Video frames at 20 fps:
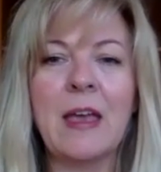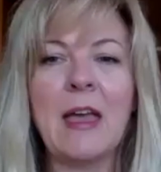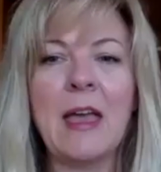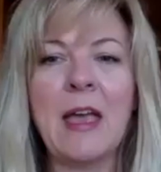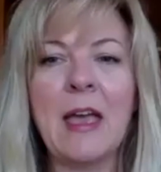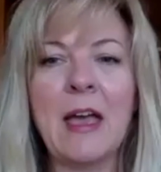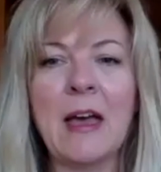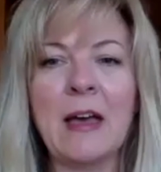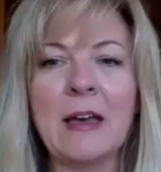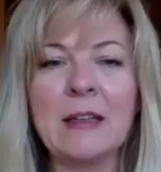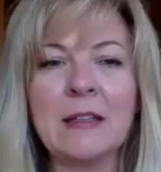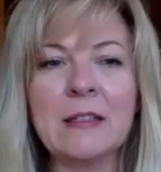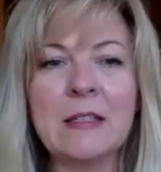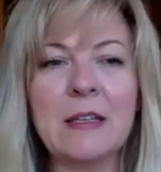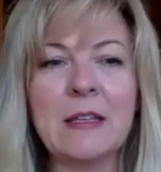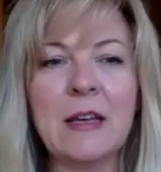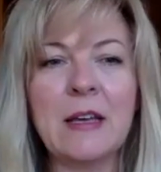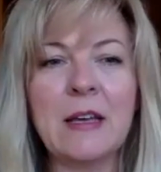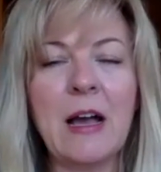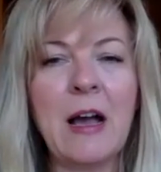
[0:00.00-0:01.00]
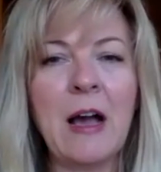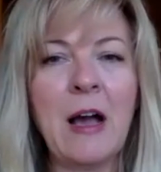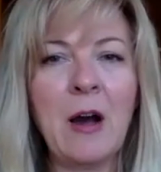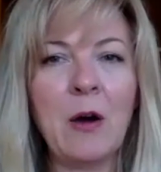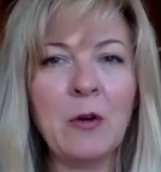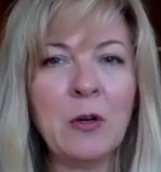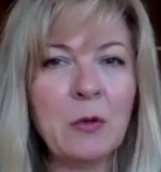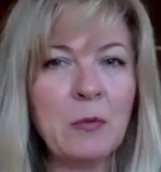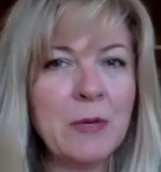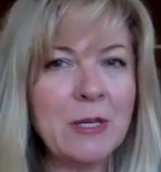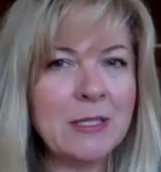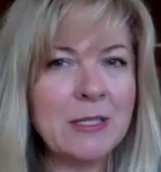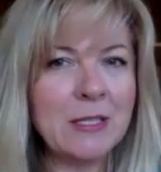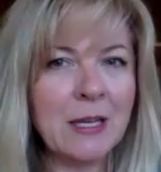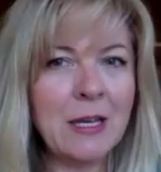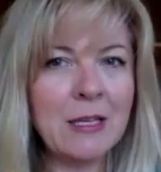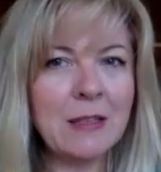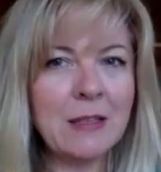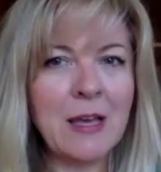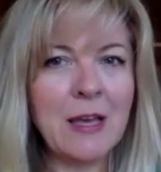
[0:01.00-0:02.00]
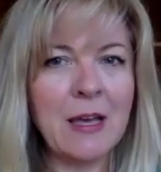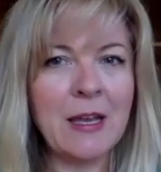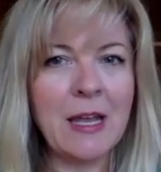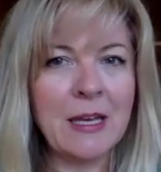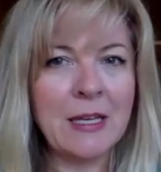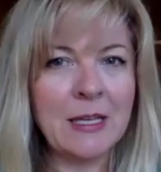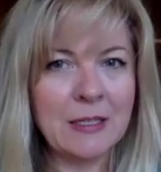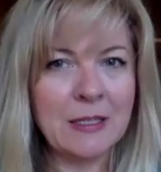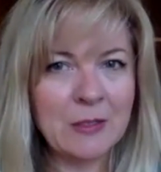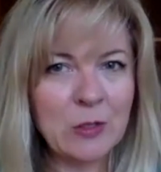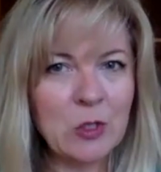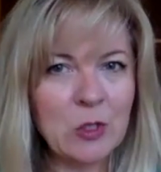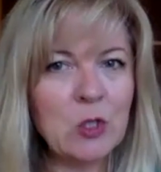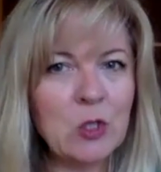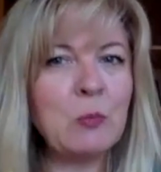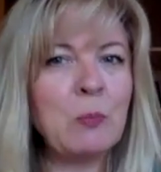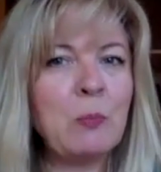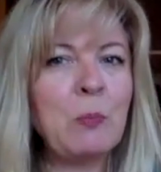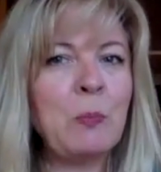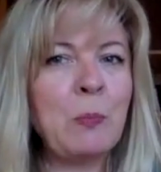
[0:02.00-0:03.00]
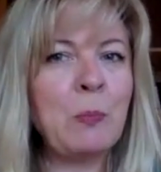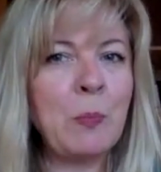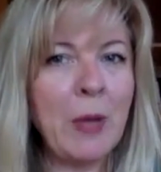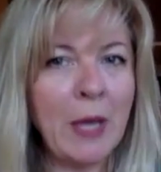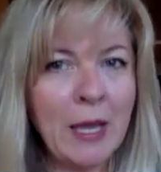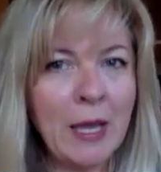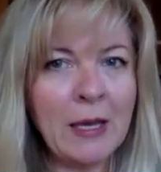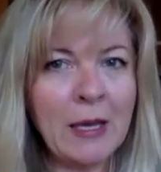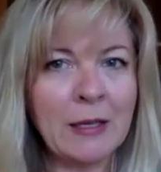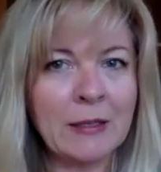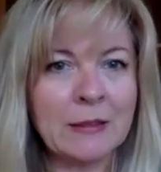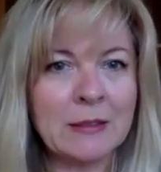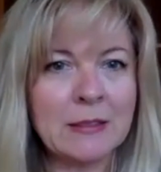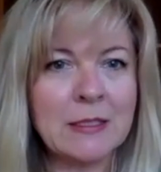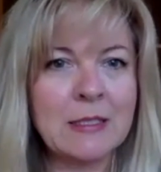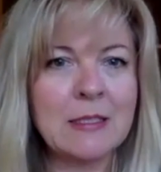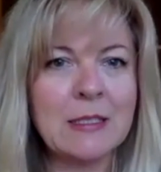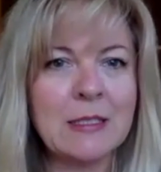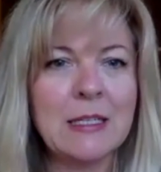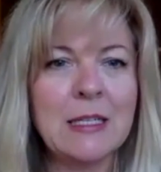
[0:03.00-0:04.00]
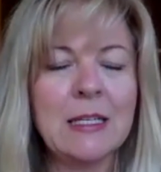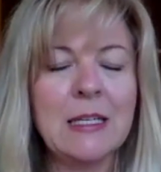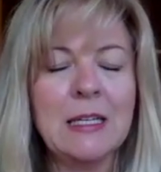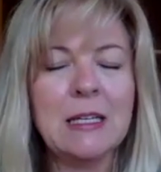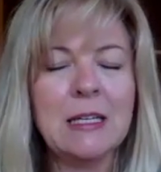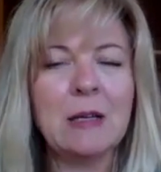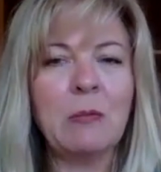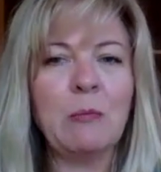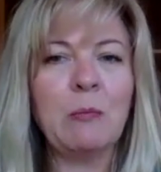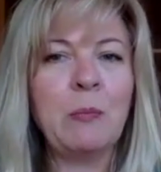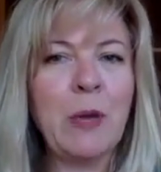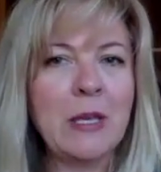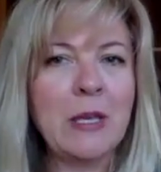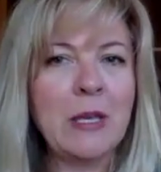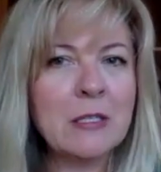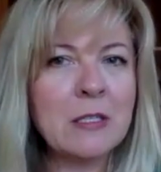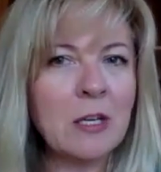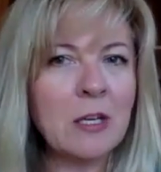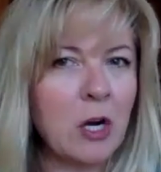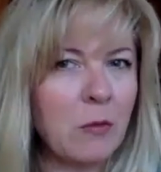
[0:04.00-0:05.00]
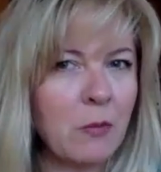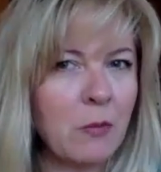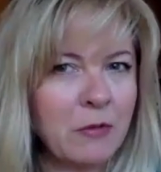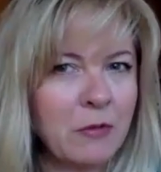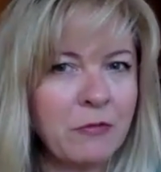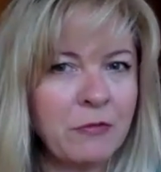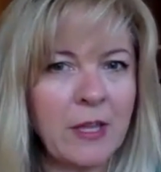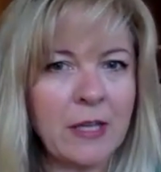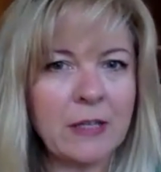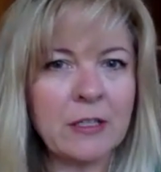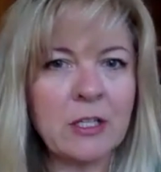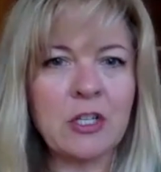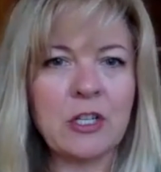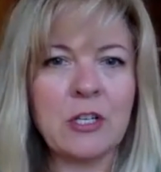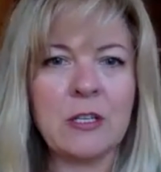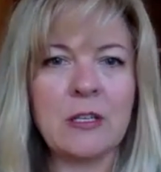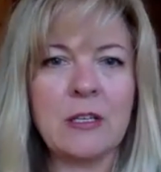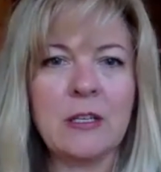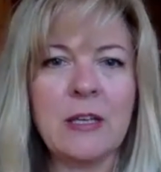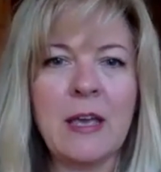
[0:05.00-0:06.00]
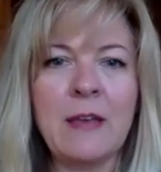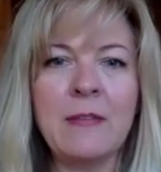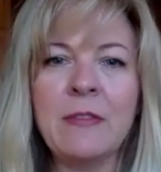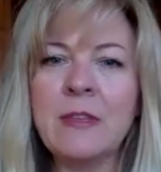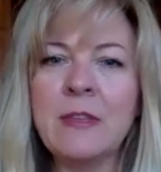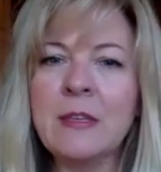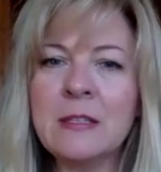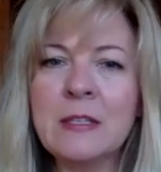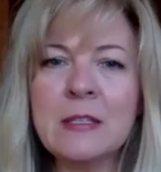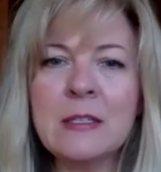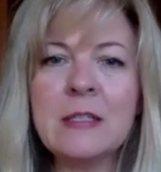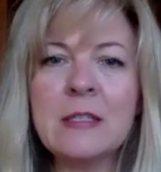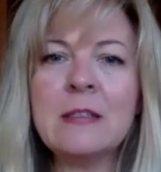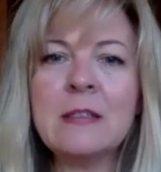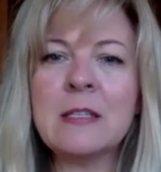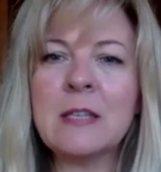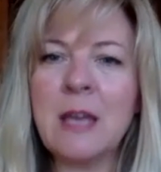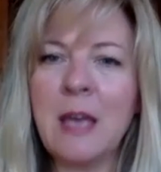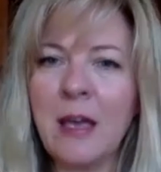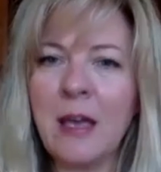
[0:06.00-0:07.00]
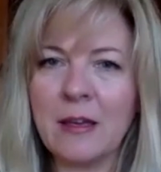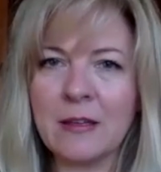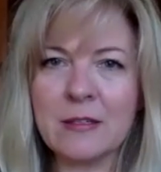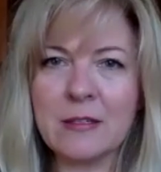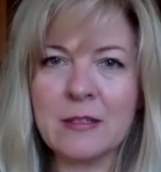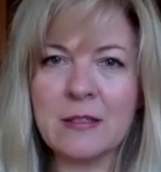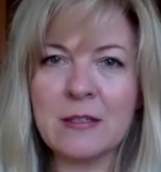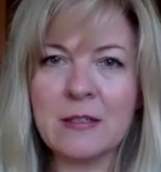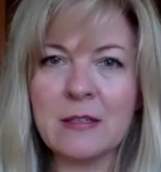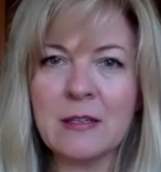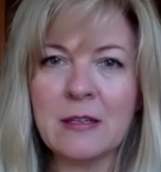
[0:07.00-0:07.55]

And how do we take that and expand based on our reflection? And this is a test.